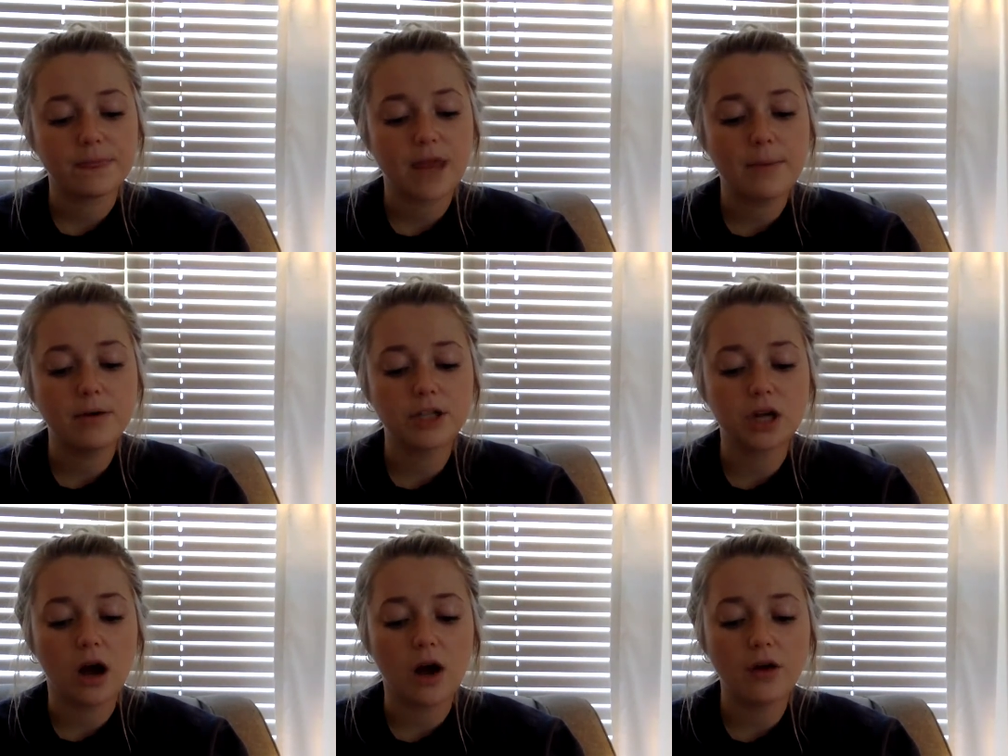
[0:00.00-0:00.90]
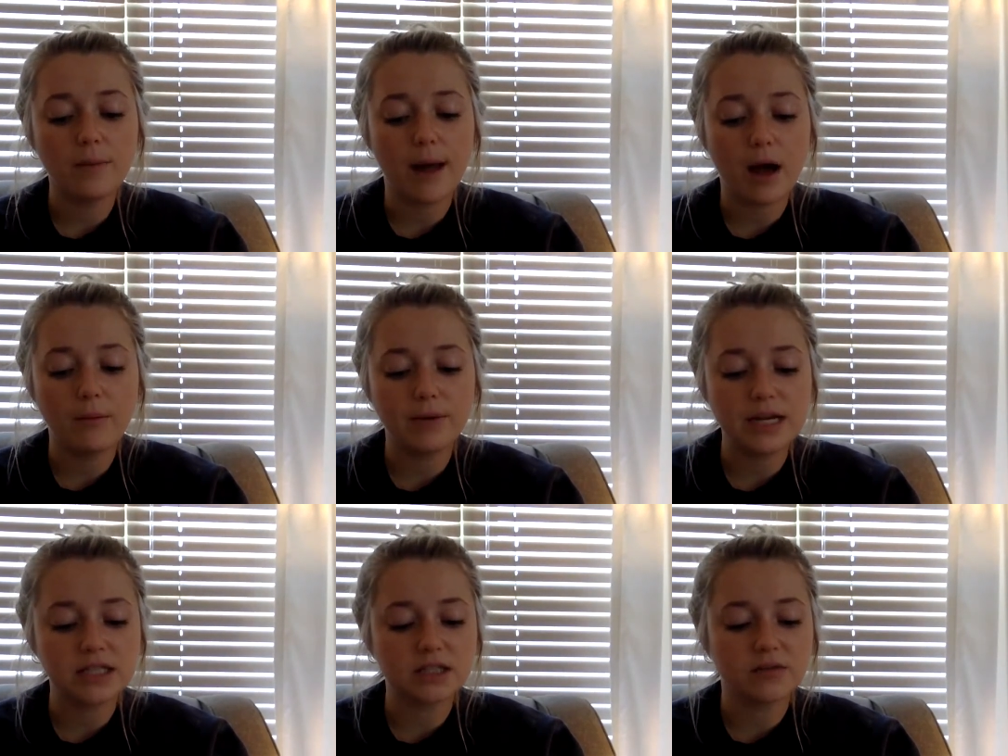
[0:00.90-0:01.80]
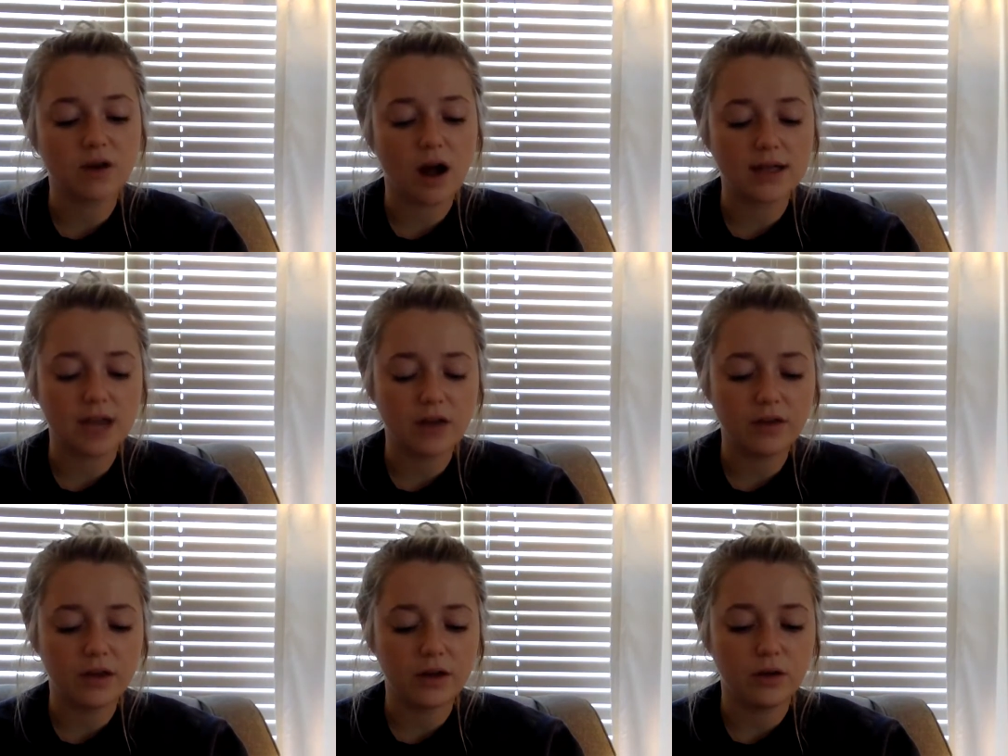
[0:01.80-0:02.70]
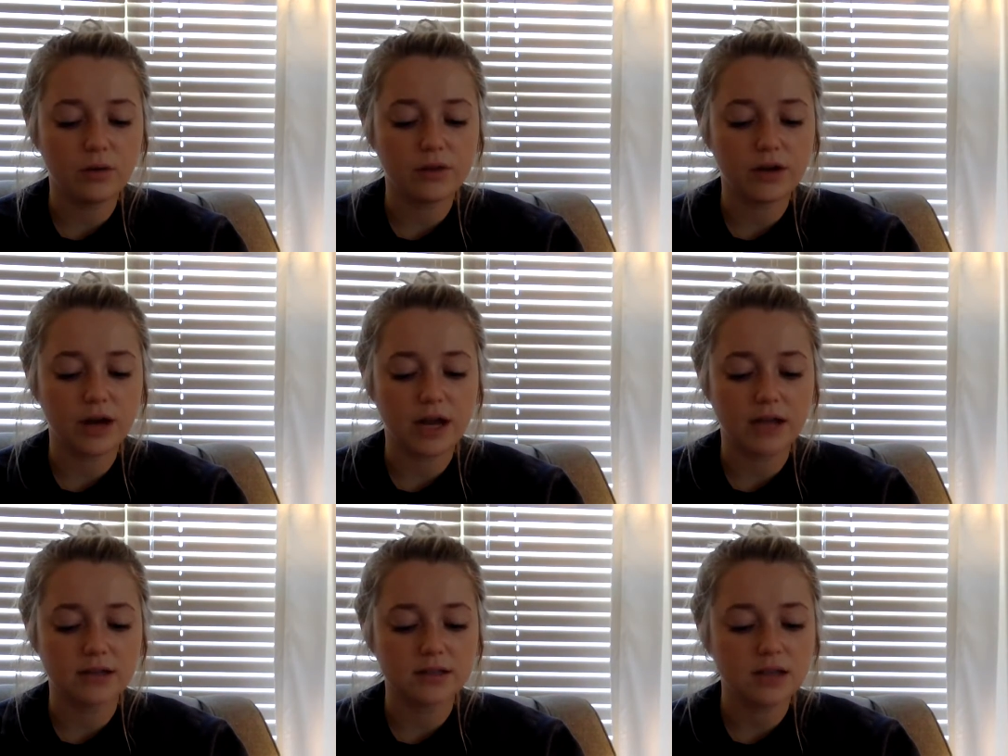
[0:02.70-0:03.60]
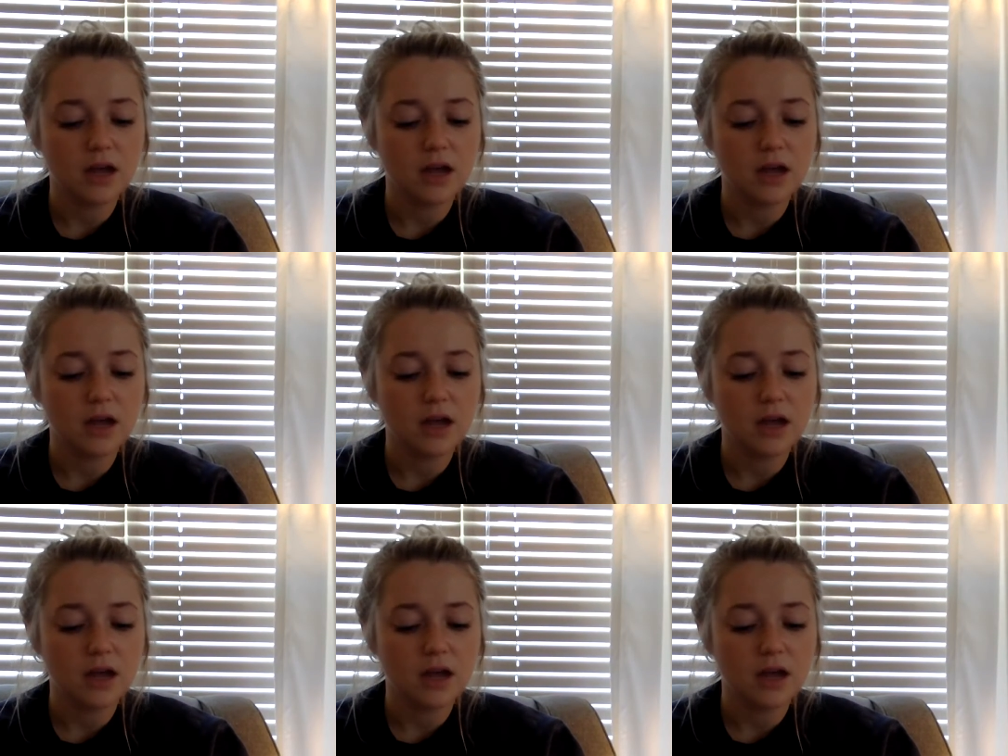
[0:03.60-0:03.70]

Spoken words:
They pushed 100-pound pieces of rock down the hill with their hands.